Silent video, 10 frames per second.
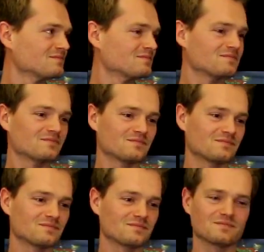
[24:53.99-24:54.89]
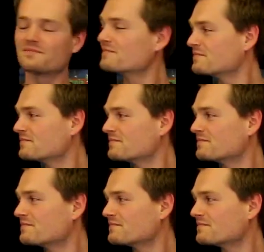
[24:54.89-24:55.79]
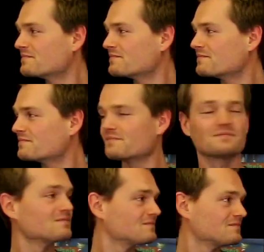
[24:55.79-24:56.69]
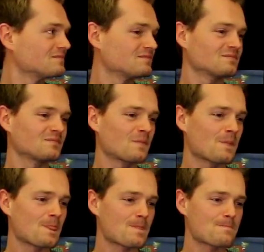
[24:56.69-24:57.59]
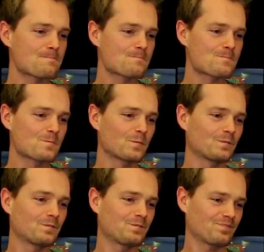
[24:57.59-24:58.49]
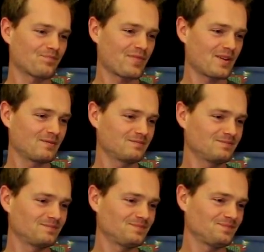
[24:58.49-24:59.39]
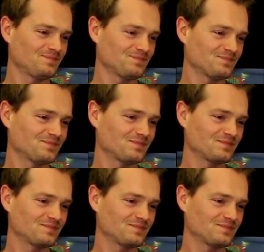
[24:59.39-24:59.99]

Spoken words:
(not speaking)